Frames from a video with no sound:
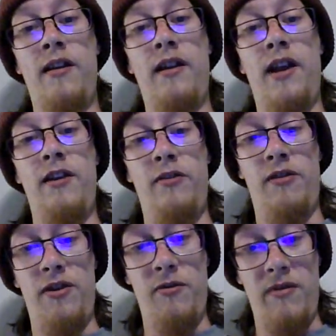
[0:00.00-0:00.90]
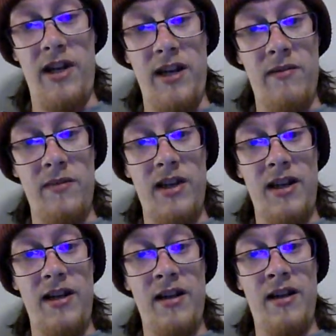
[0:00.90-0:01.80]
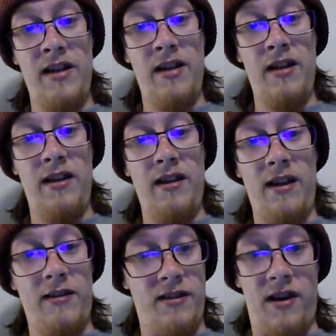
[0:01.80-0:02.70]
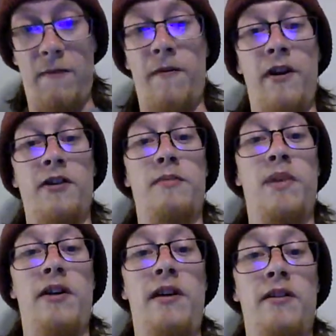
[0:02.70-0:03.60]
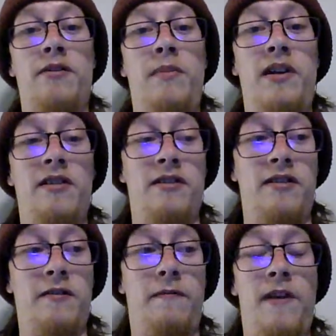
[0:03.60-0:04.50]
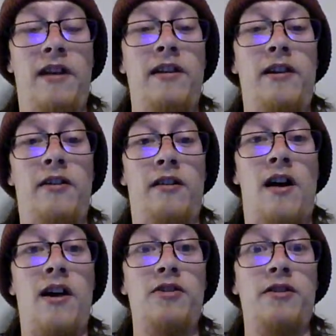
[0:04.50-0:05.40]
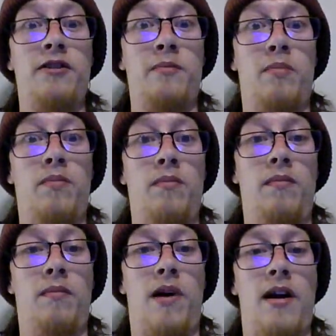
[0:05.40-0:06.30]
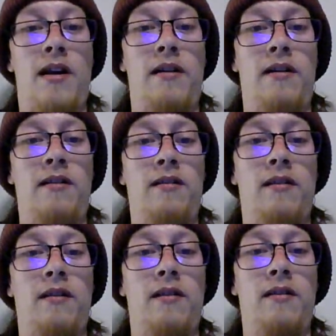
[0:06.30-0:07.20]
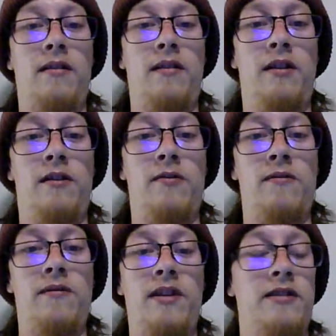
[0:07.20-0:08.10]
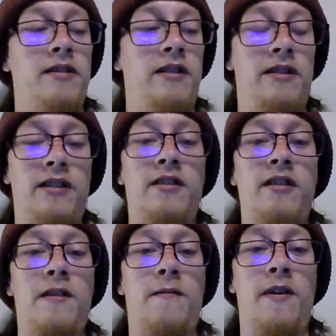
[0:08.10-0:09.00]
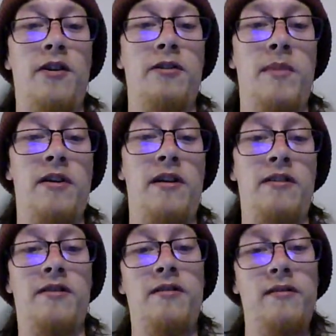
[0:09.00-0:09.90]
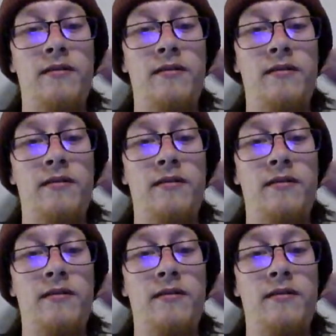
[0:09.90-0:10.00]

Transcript: and you do DMT, it's a different experience because it's affecting your conscious mind. It's a different experience.